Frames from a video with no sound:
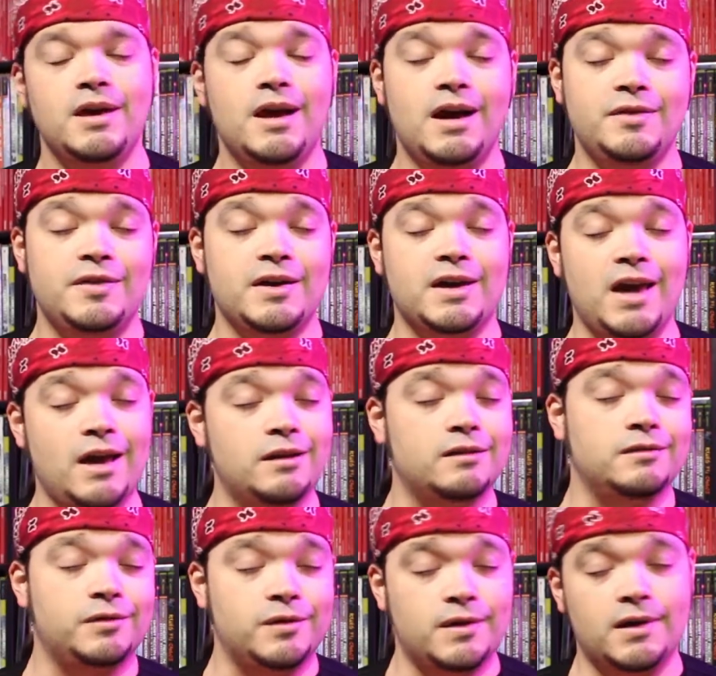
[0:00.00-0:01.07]
I thank Halo
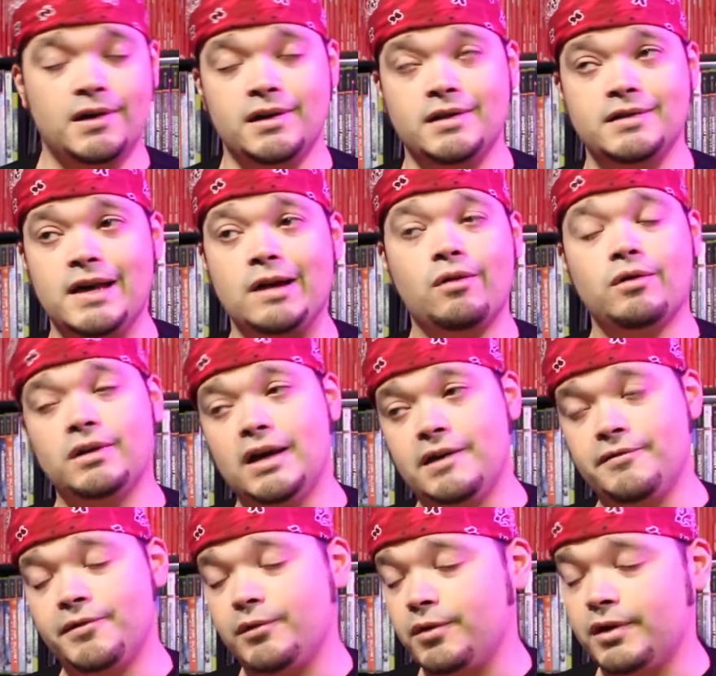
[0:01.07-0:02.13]
for that, and Dead or
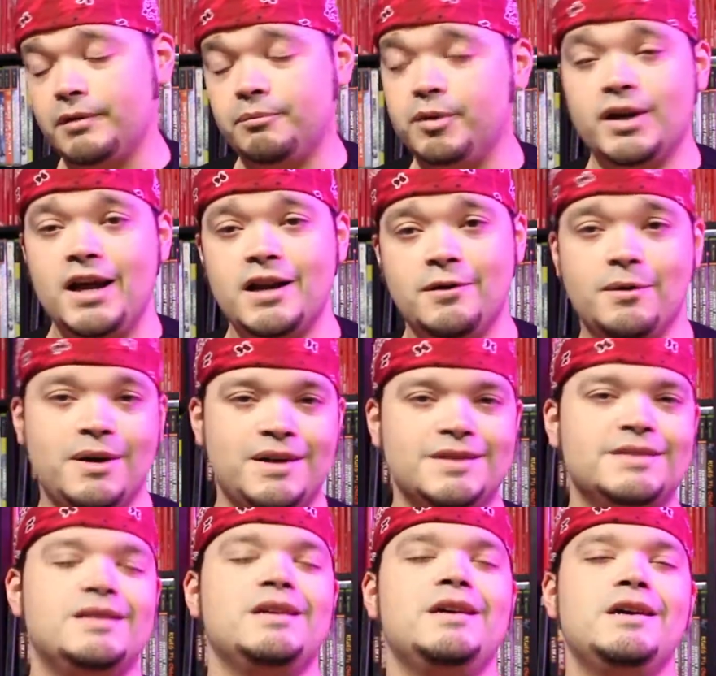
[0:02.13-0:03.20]
Alive 3. But
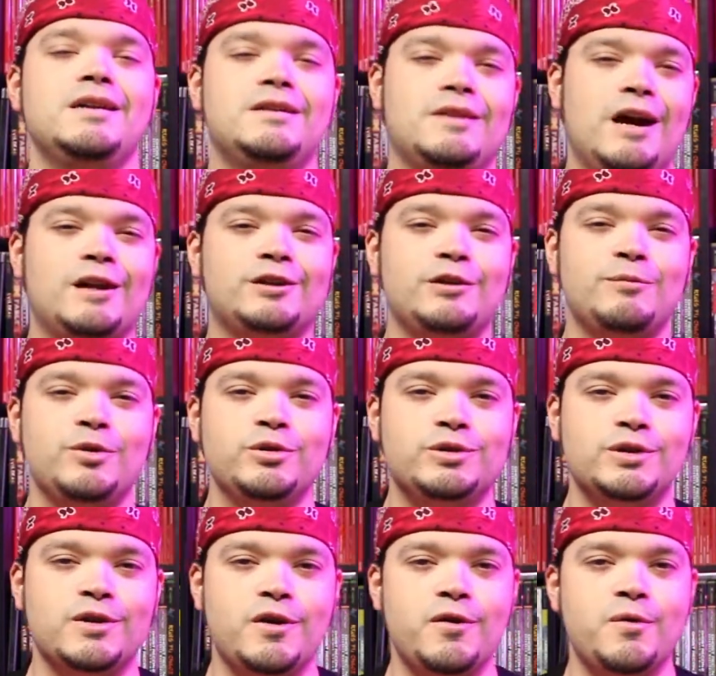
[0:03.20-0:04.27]
anyways, Dr.
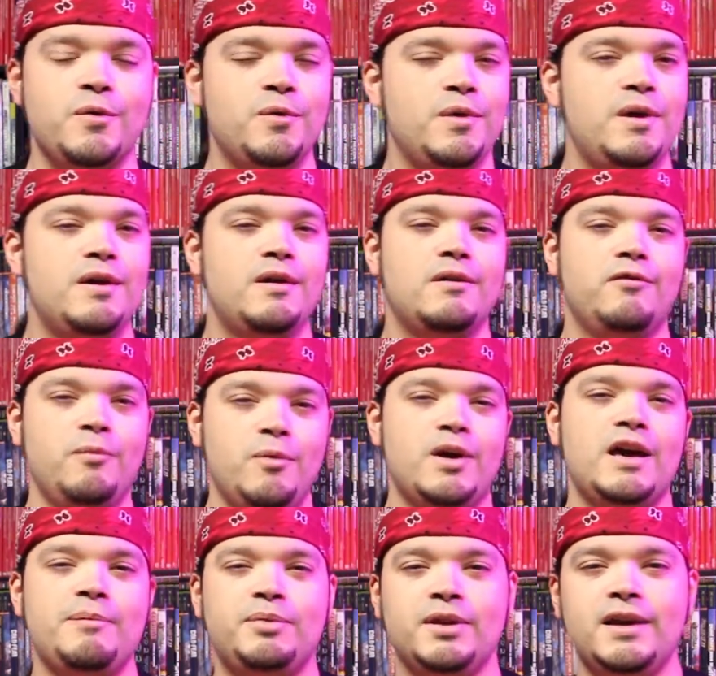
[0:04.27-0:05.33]
Muto, from what
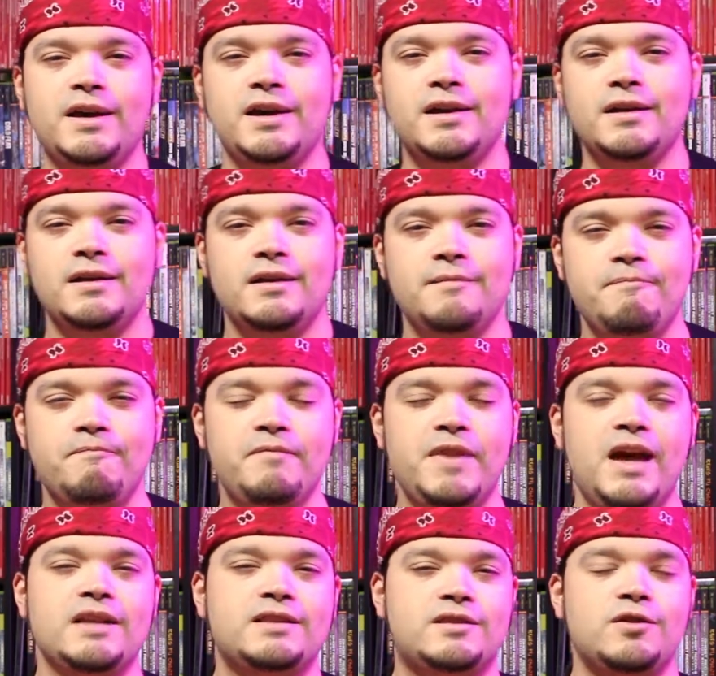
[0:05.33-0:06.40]
I played,
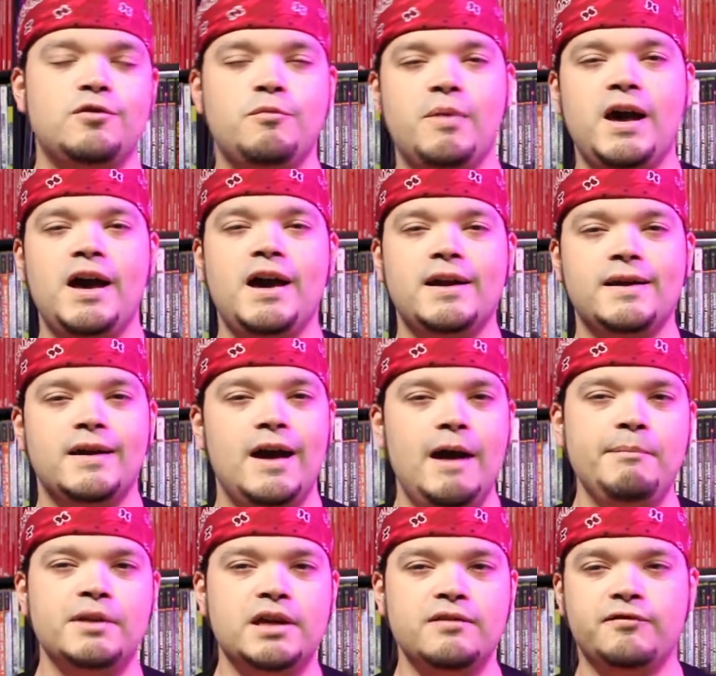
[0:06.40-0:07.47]
not too bad.
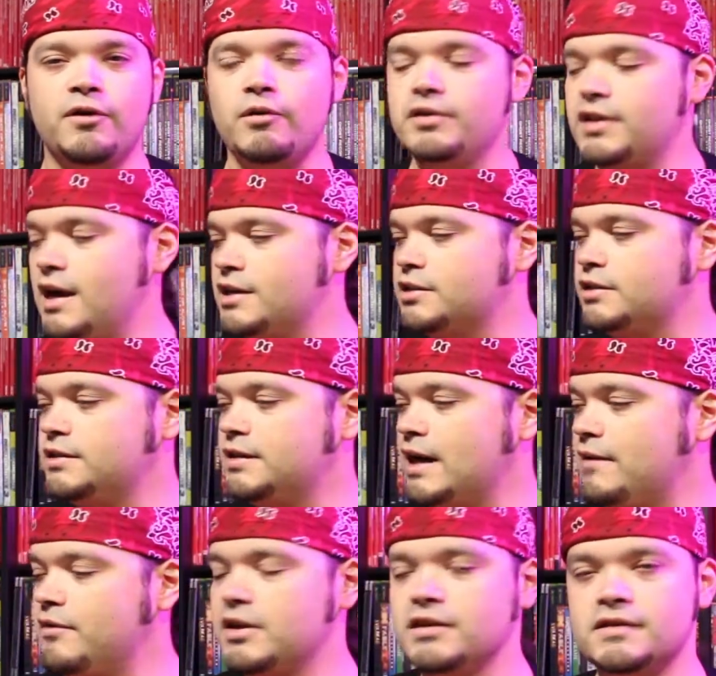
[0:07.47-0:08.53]
I'm looking forward to actually
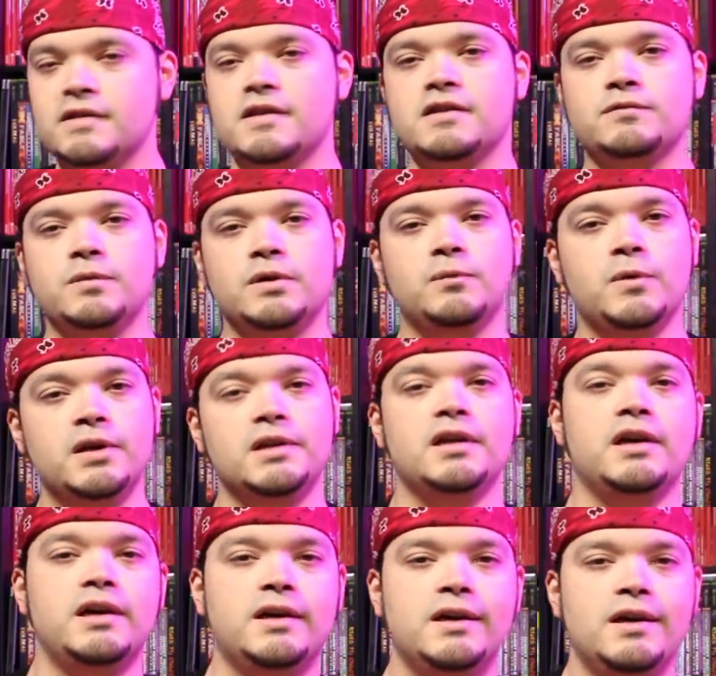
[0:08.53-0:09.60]
diving into this one
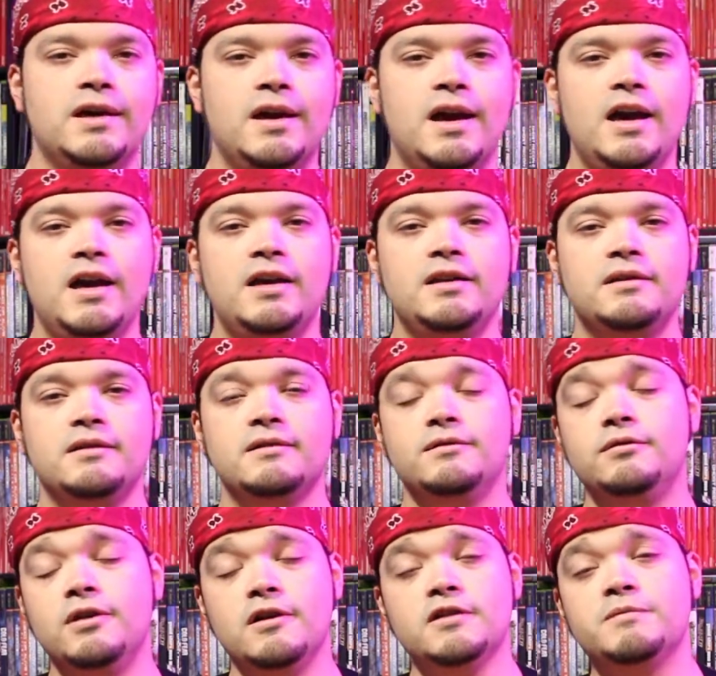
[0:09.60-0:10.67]
day, and
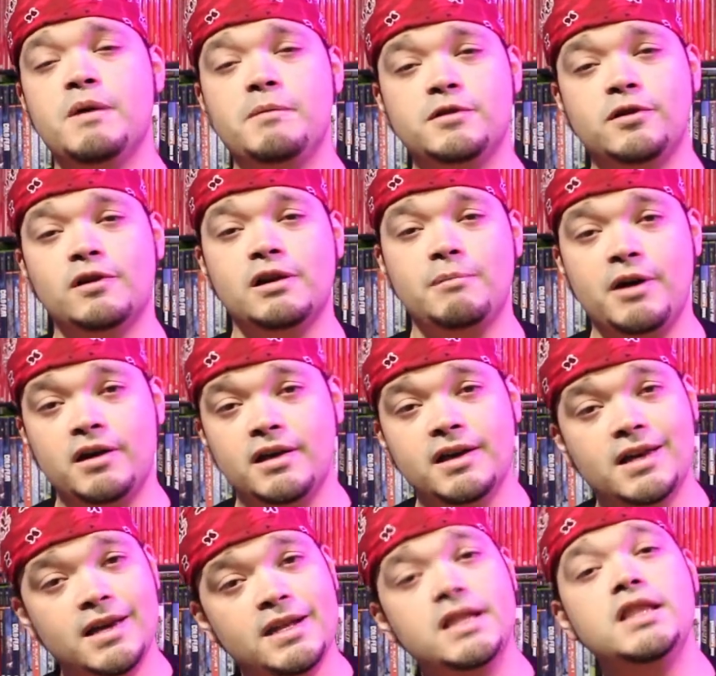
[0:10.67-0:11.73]
who knows, maybe talking about it
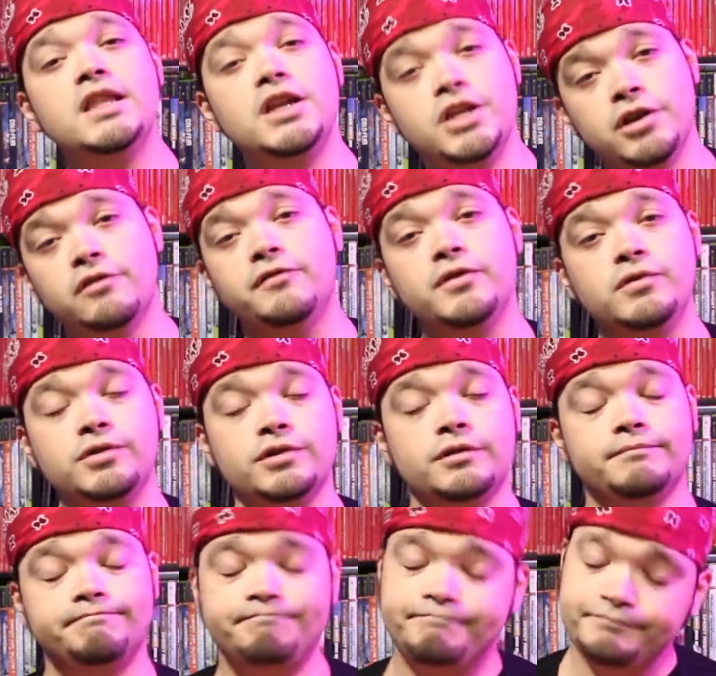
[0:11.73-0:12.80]
again in the near future.
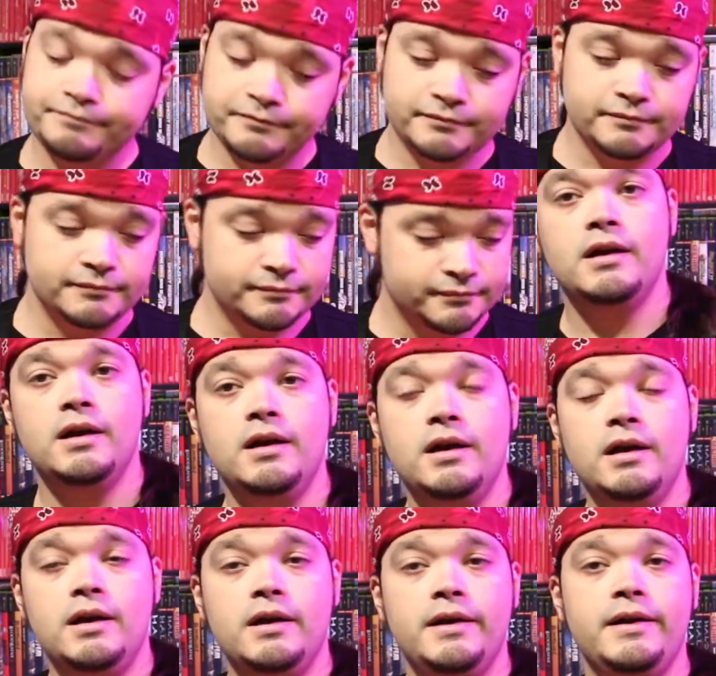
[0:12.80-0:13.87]

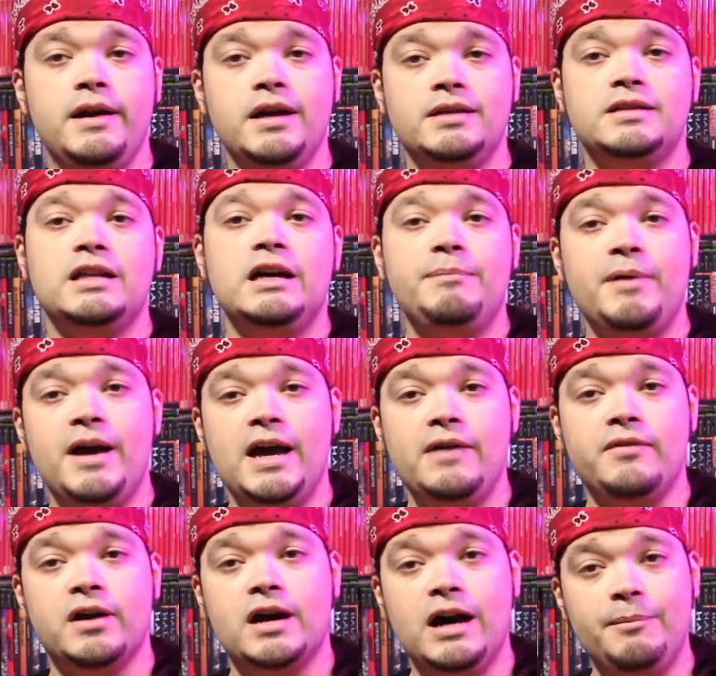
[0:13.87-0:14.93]
Next up, I
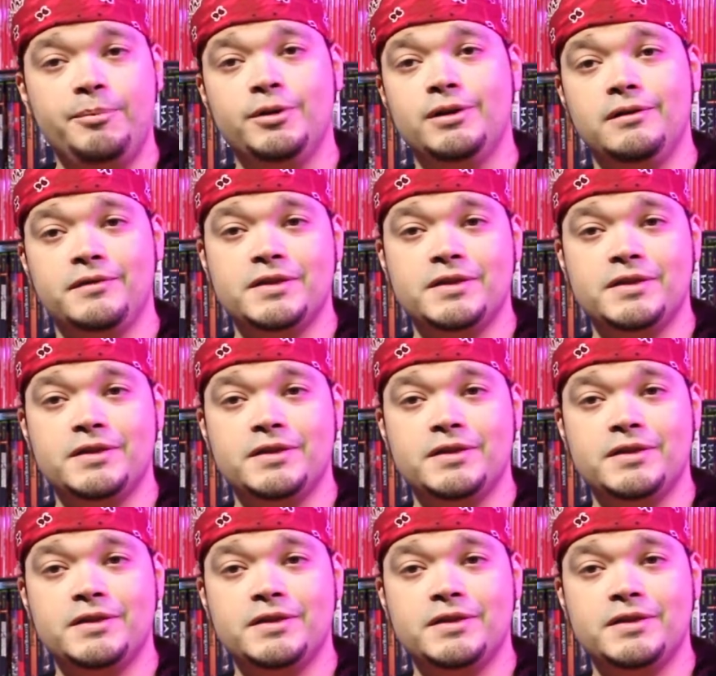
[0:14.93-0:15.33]
have a couple of